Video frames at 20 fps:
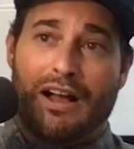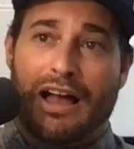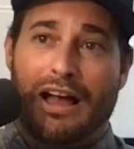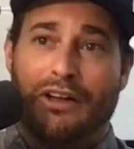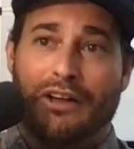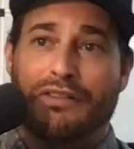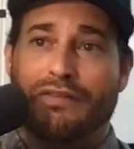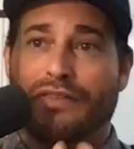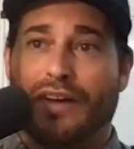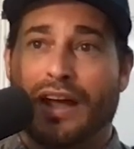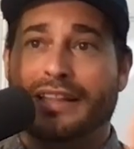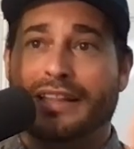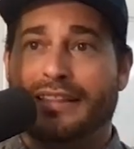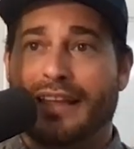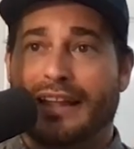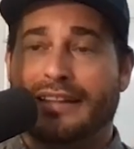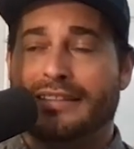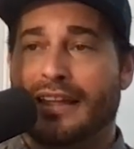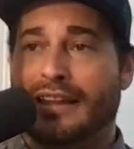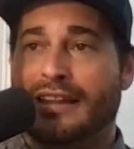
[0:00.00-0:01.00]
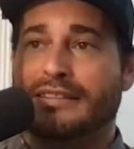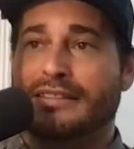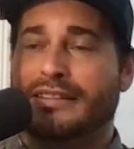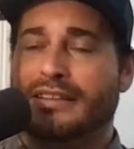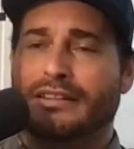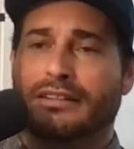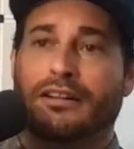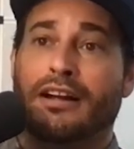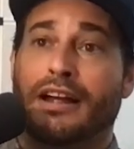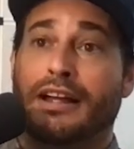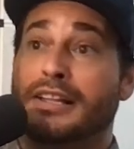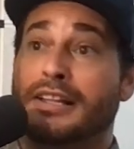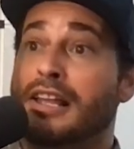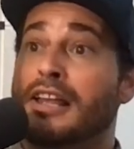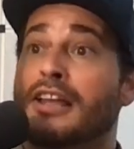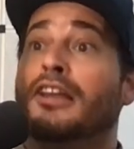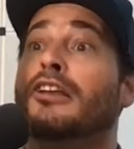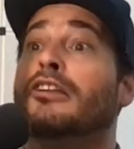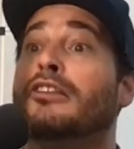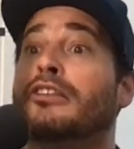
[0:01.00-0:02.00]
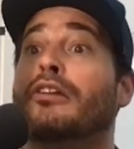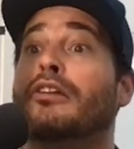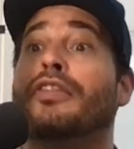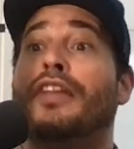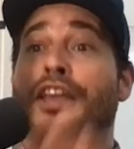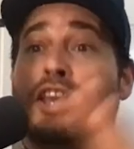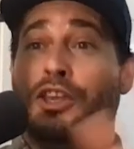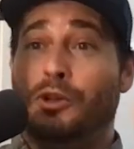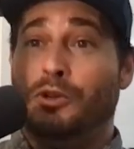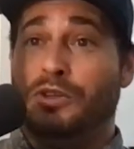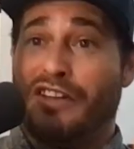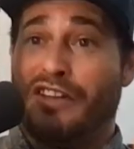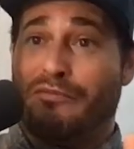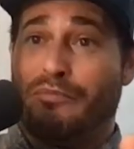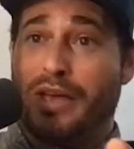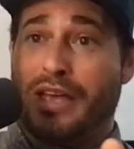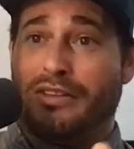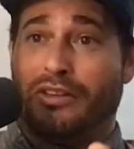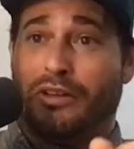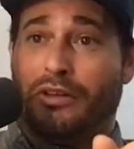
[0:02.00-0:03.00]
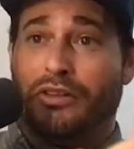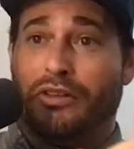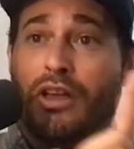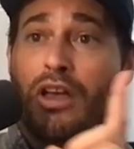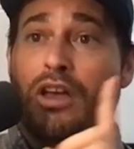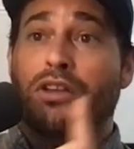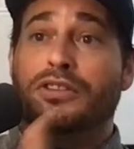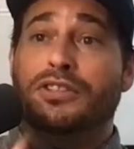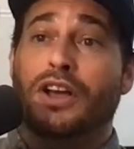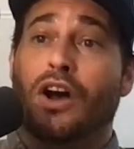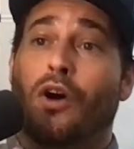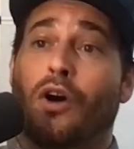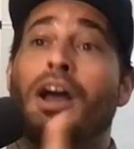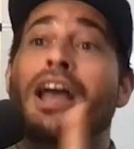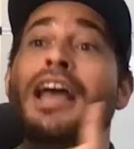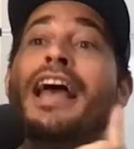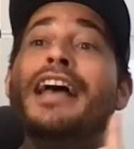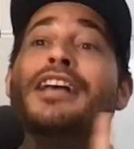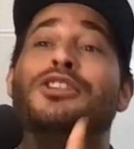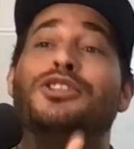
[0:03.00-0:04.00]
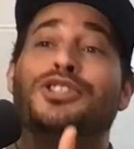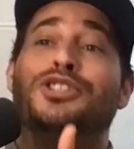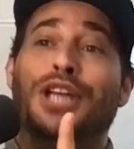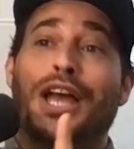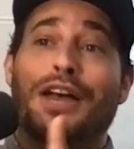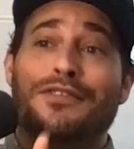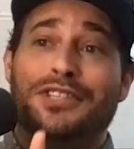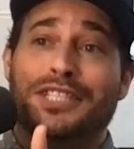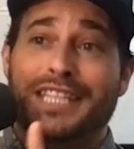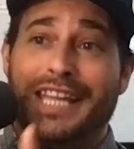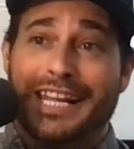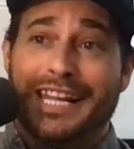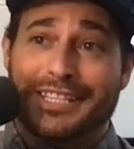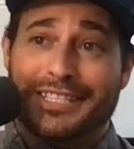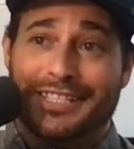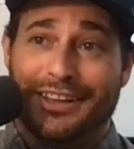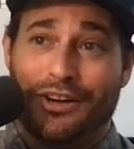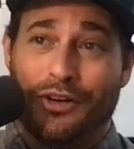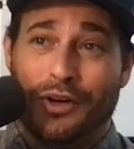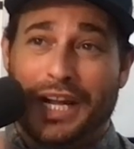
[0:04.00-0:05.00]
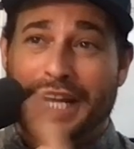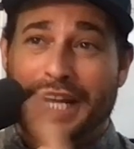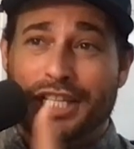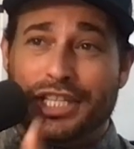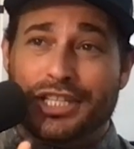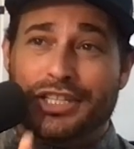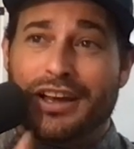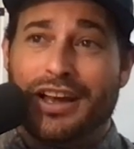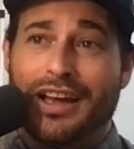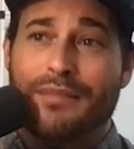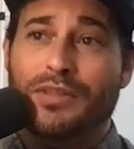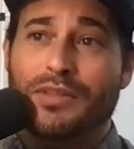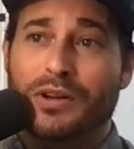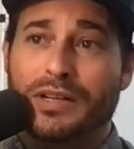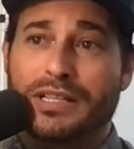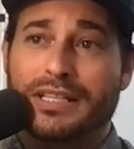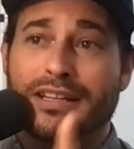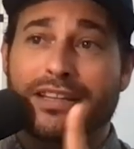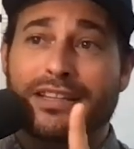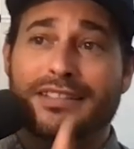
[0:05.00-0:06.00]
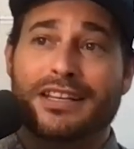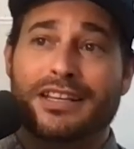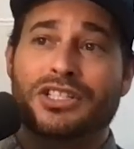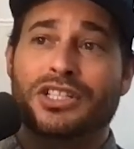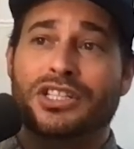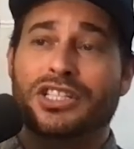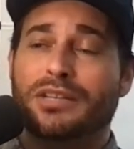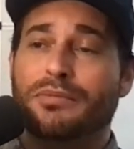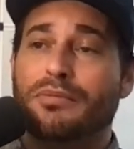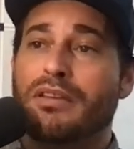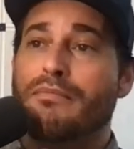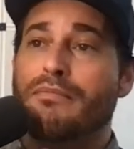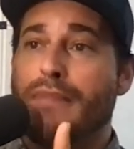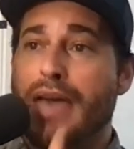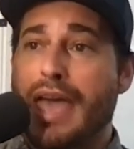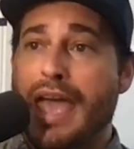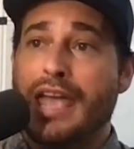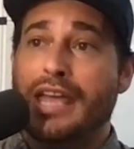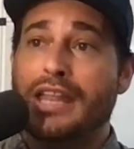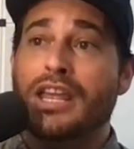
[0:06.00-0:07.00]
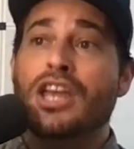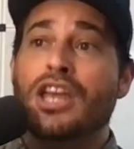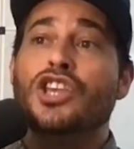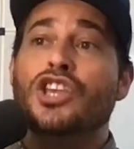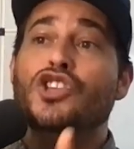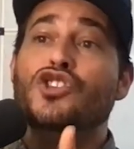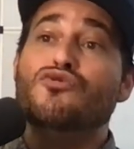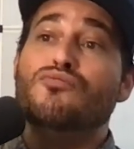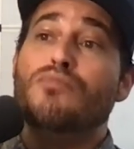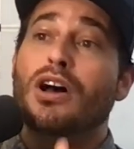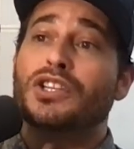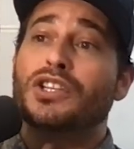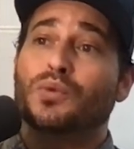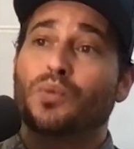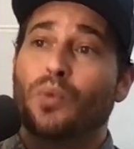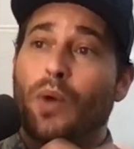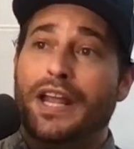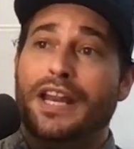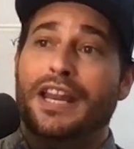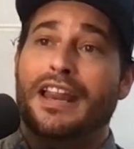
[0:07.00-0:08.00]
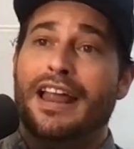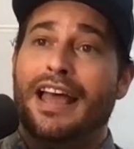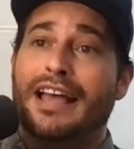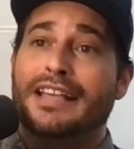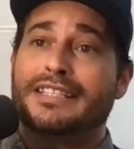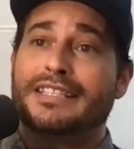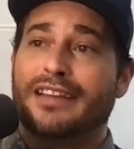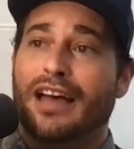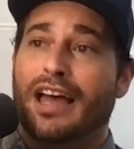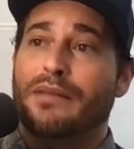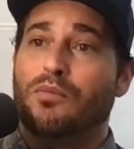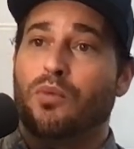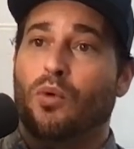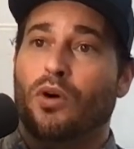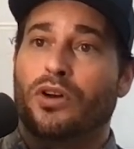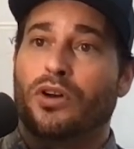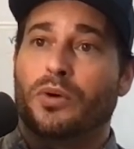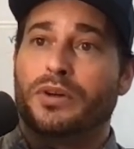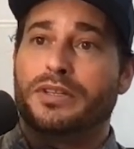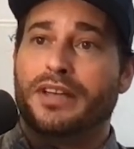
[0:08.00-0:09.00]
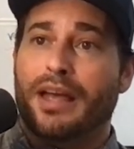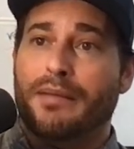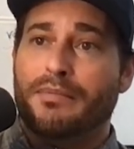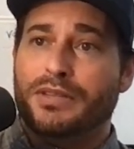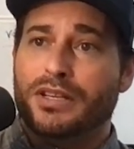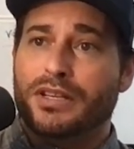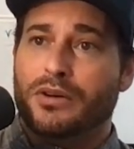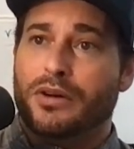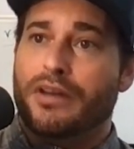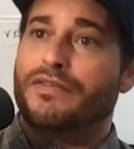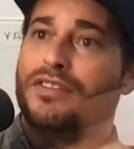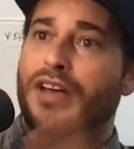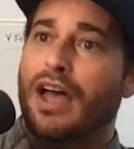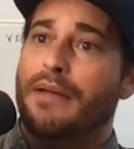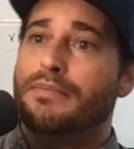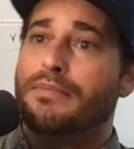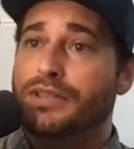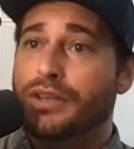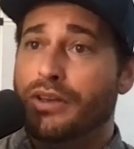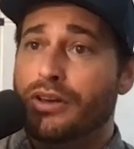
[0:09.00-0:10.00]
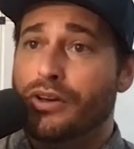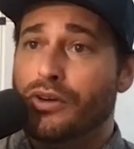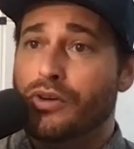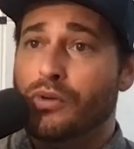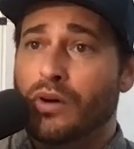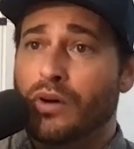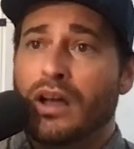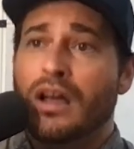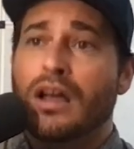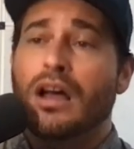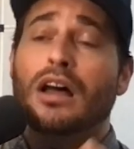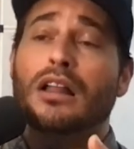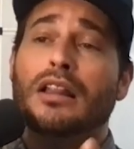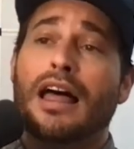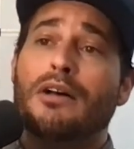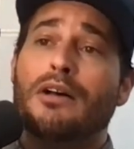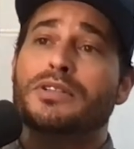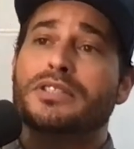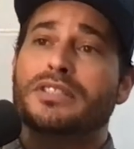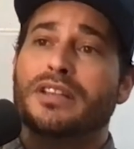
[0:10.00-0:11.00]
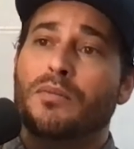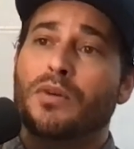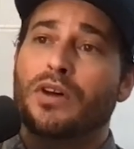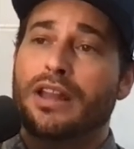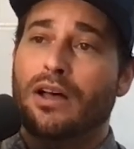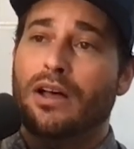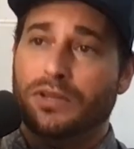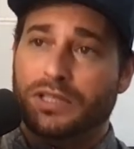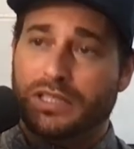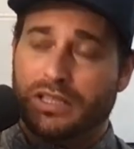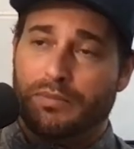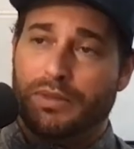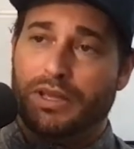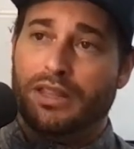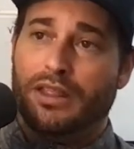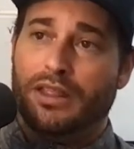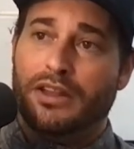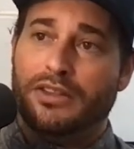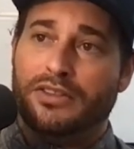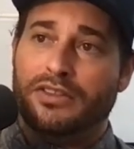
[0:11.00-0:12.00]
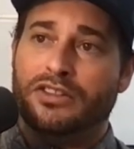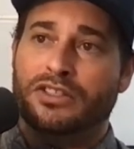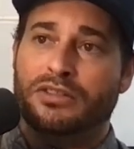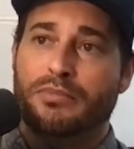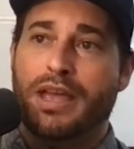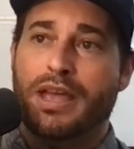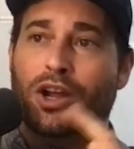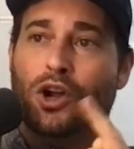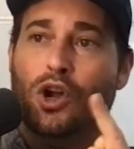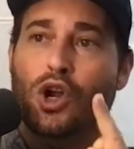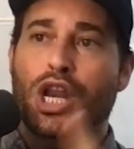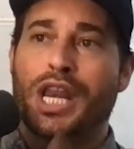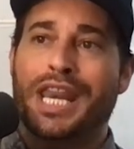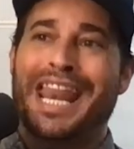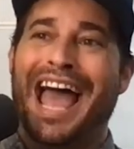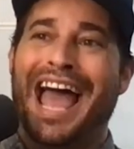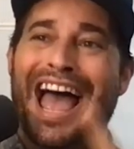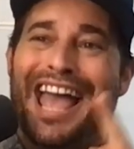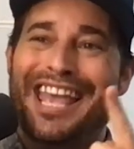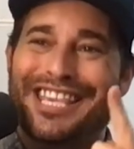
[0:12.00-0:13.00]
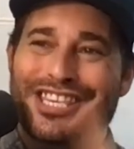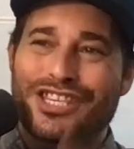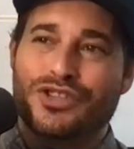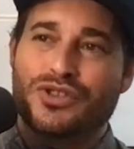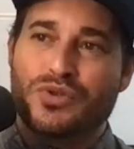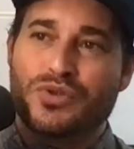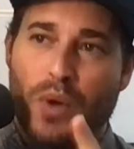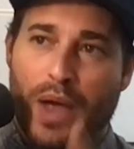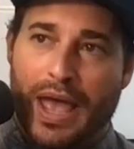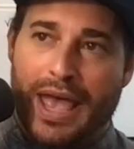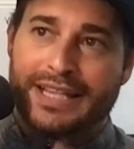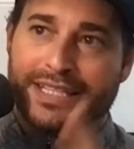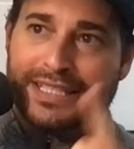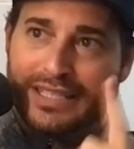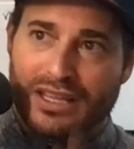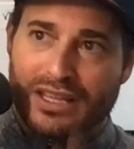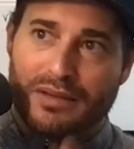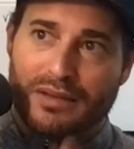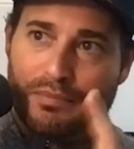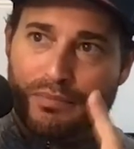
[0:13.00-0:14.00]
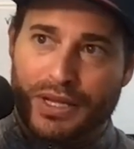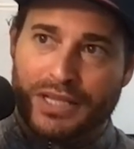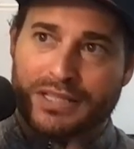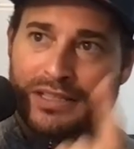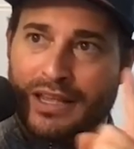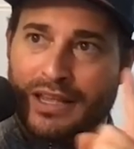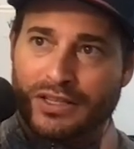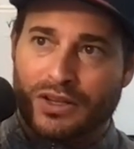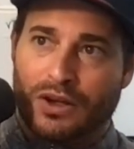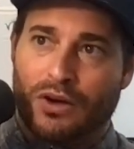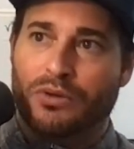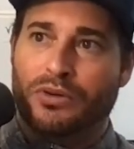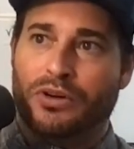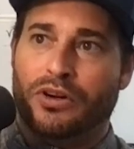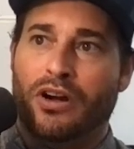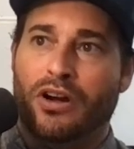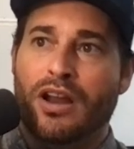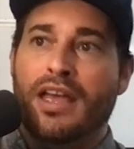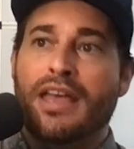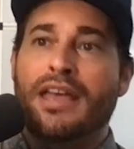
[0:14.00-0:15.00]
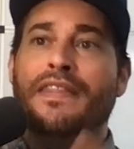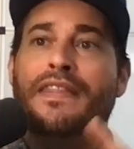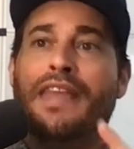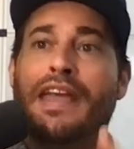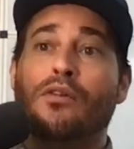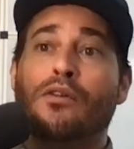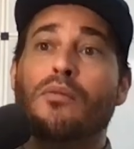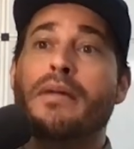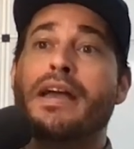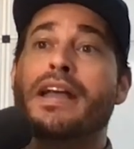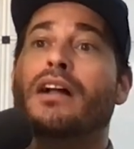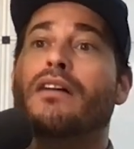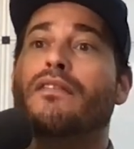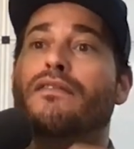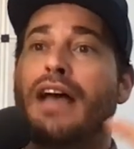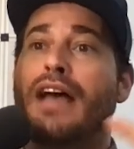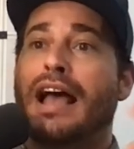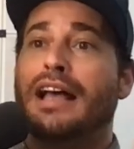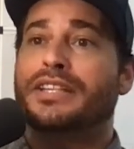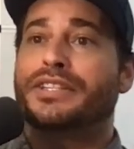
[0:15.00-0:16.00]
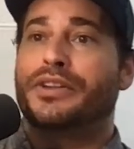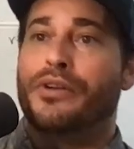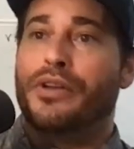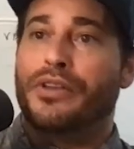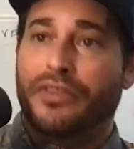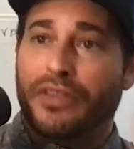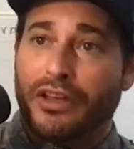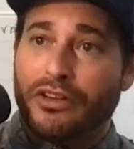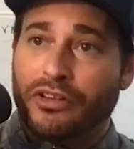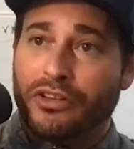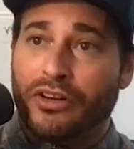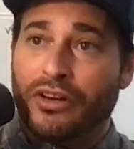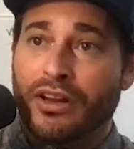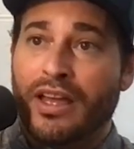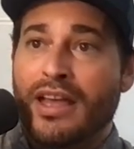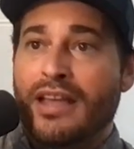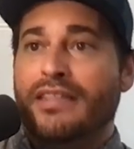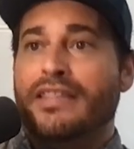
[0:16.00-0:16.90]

how to fight that tendency. All right. So thank you, Jeff Bezos. So as Jeff states, though, each time there is a decision to be made, you must rate it as type 1 or type 2. If type 2 allows someone else to be the decision maker, not you as the business owner, they will make a faster decision.